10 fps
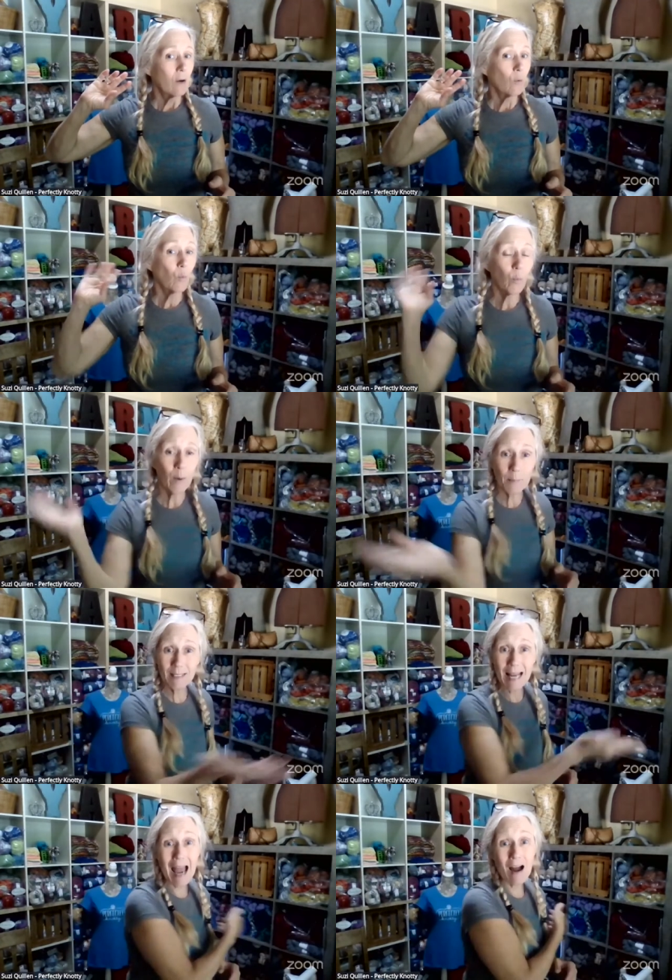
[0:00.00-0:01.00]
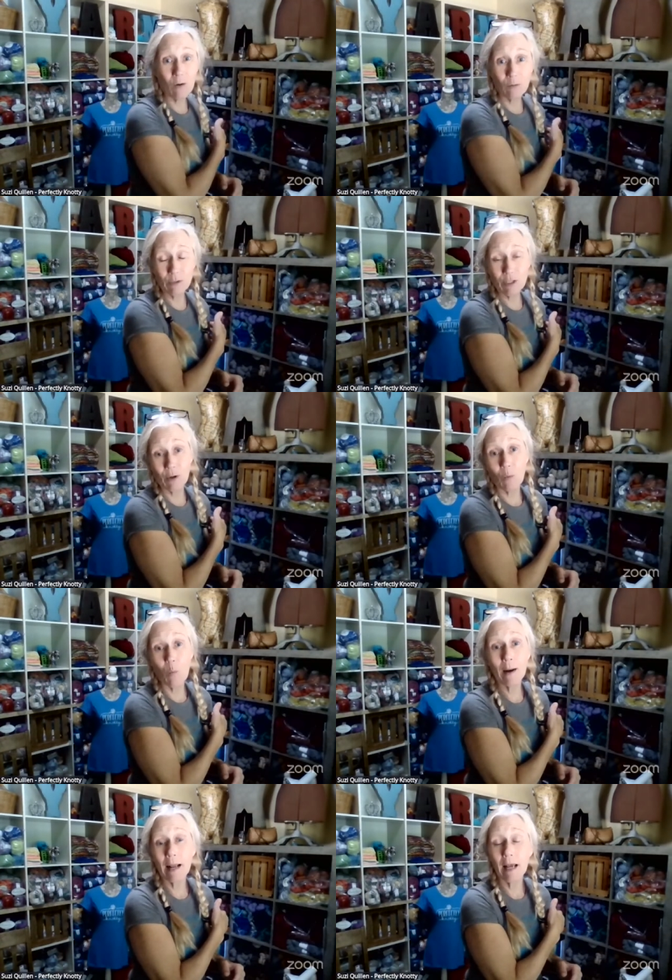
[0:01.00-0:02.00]
ripped out
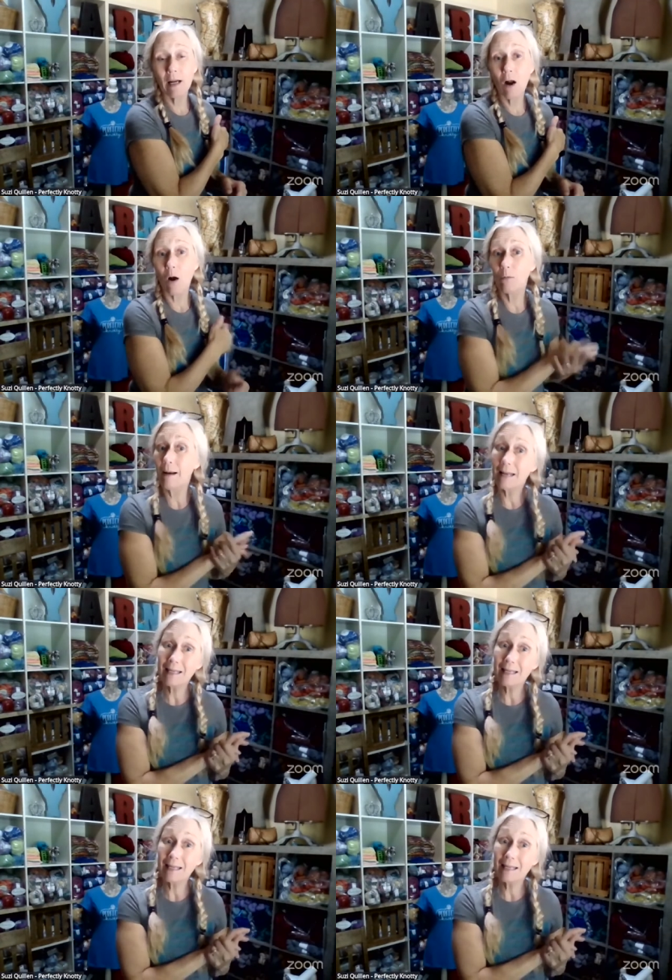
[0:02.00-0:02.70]
what I had already